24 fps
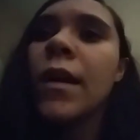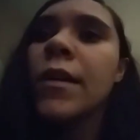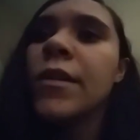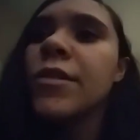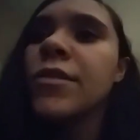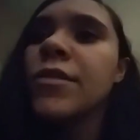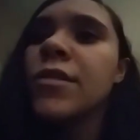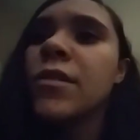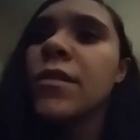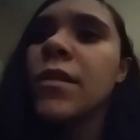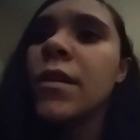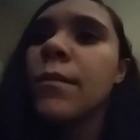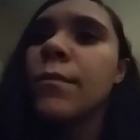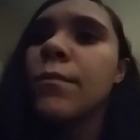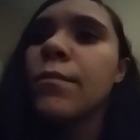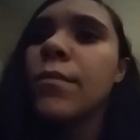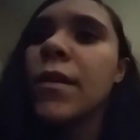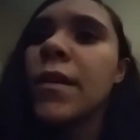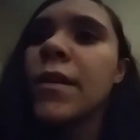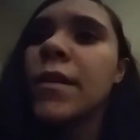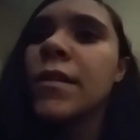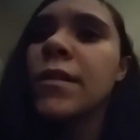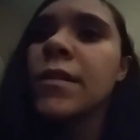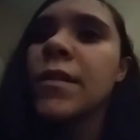I just turned our
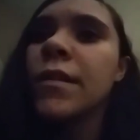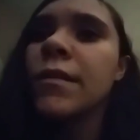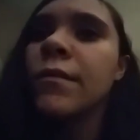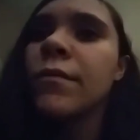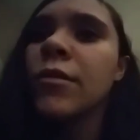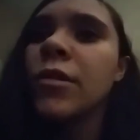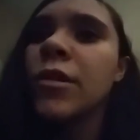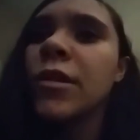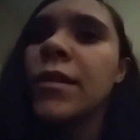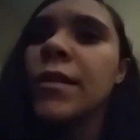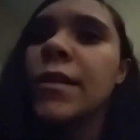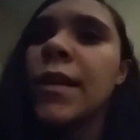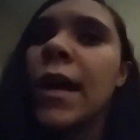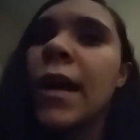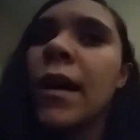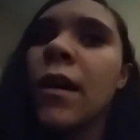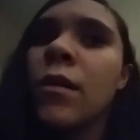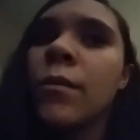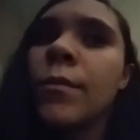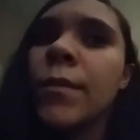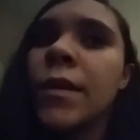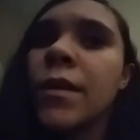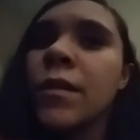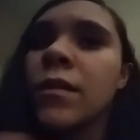brightness like really
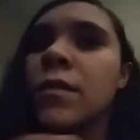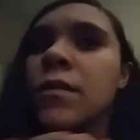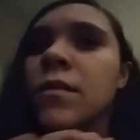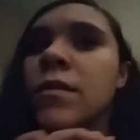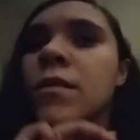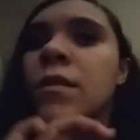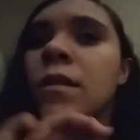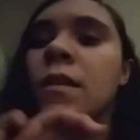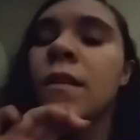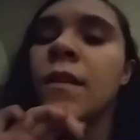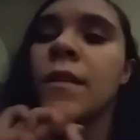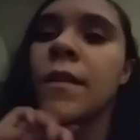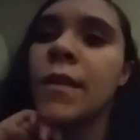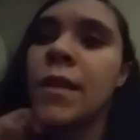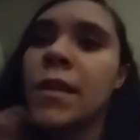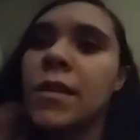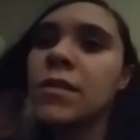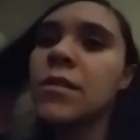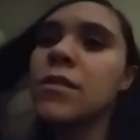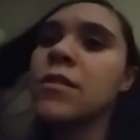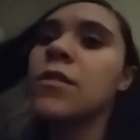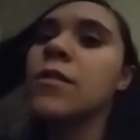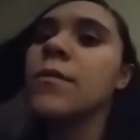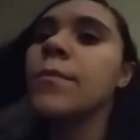down because
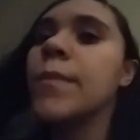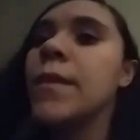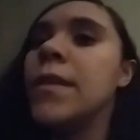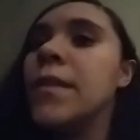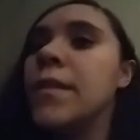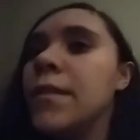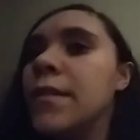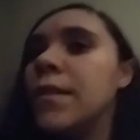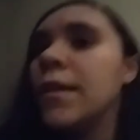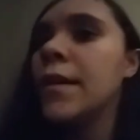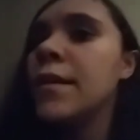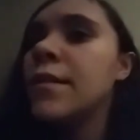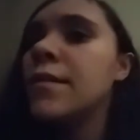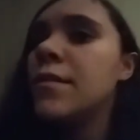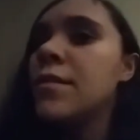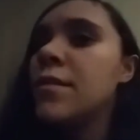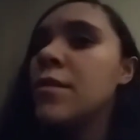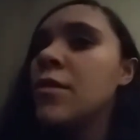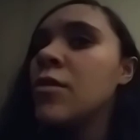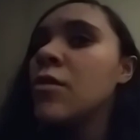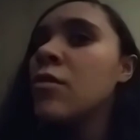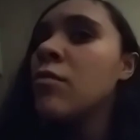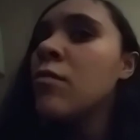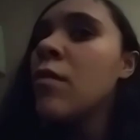things gonna be dead
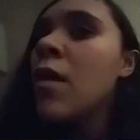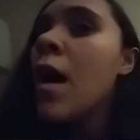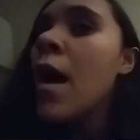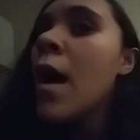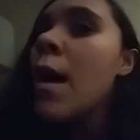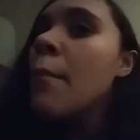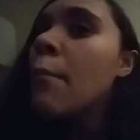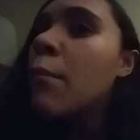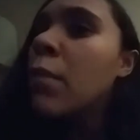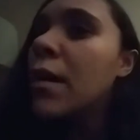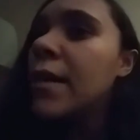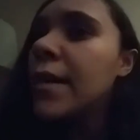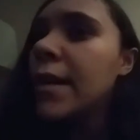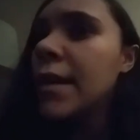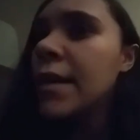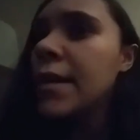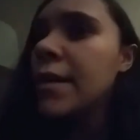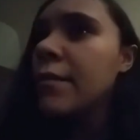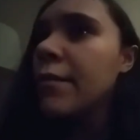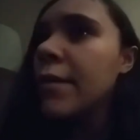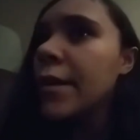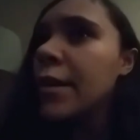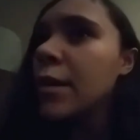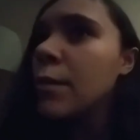soon. But
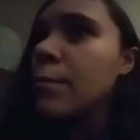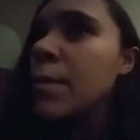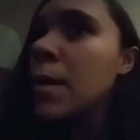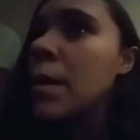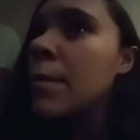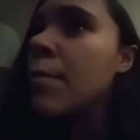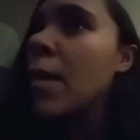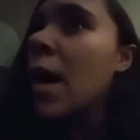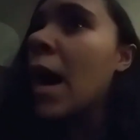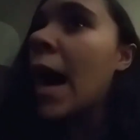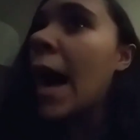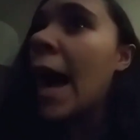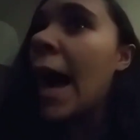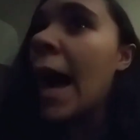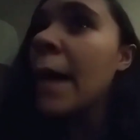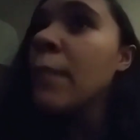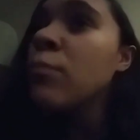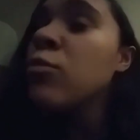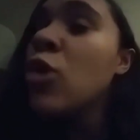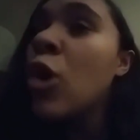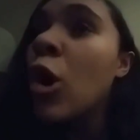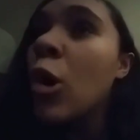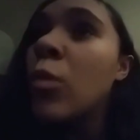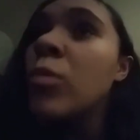anyway, you people,
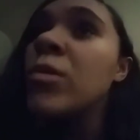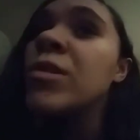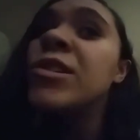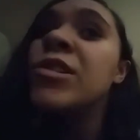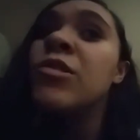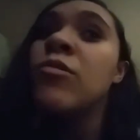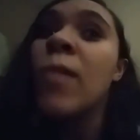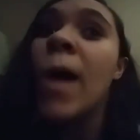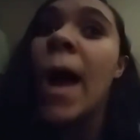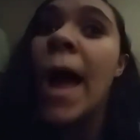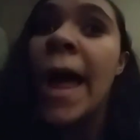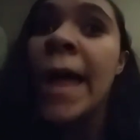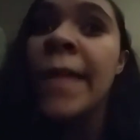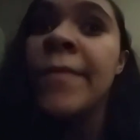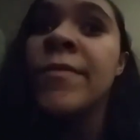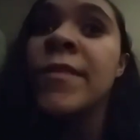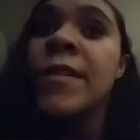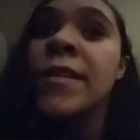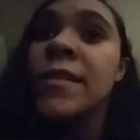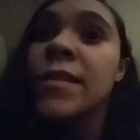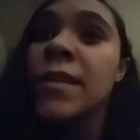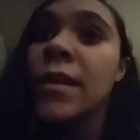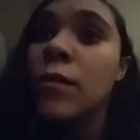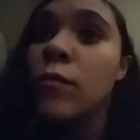I'm going to
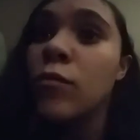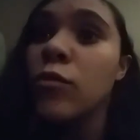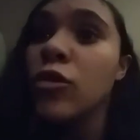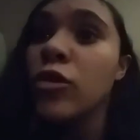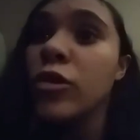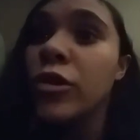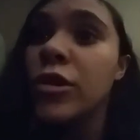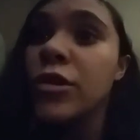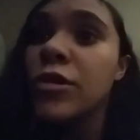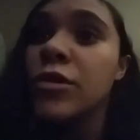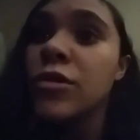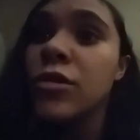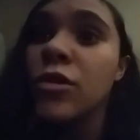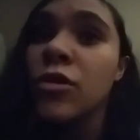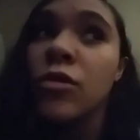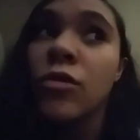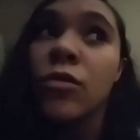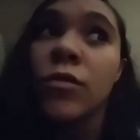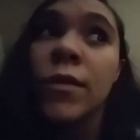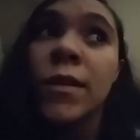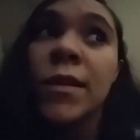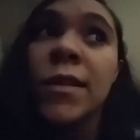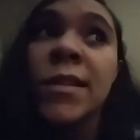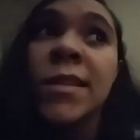end this like really
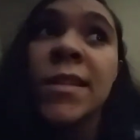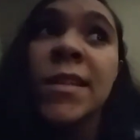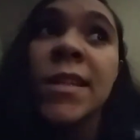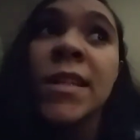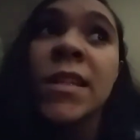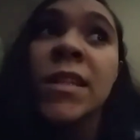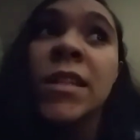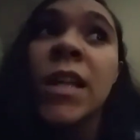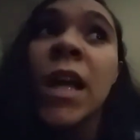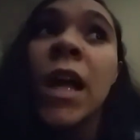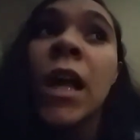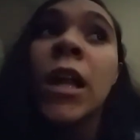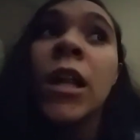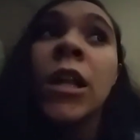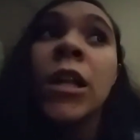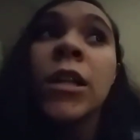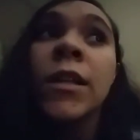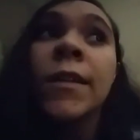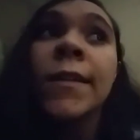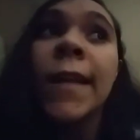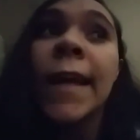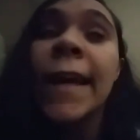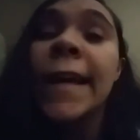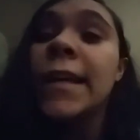soon. This is
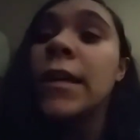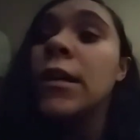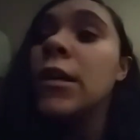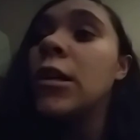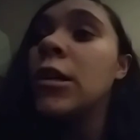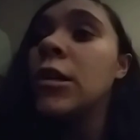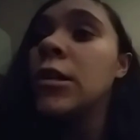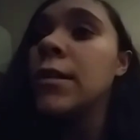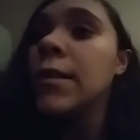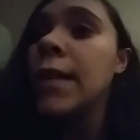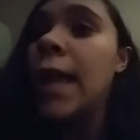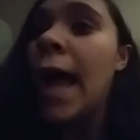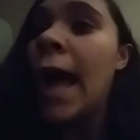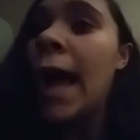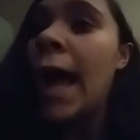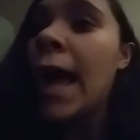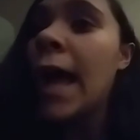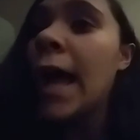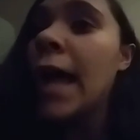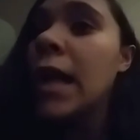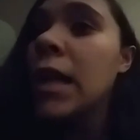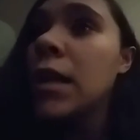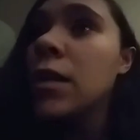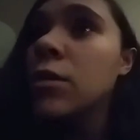like a
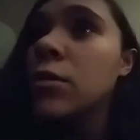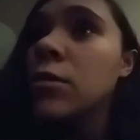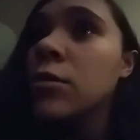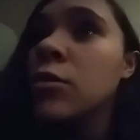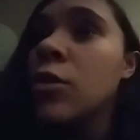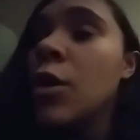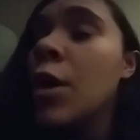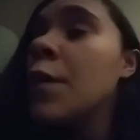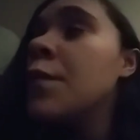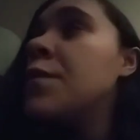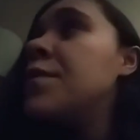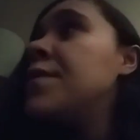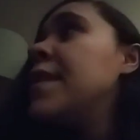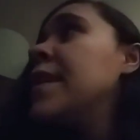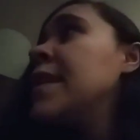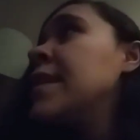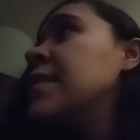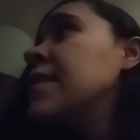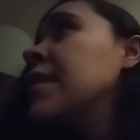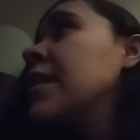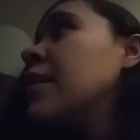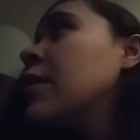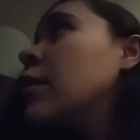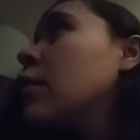lot of
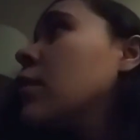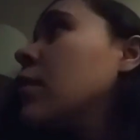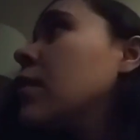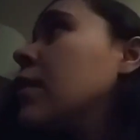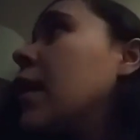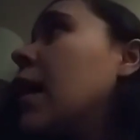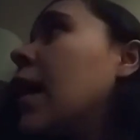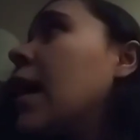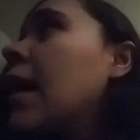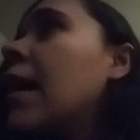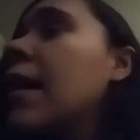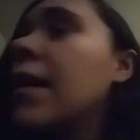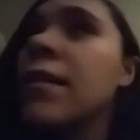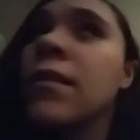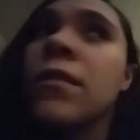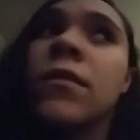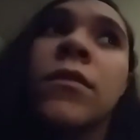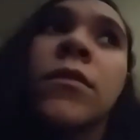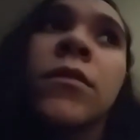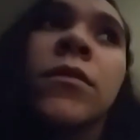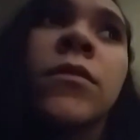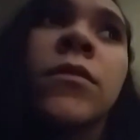things like going on.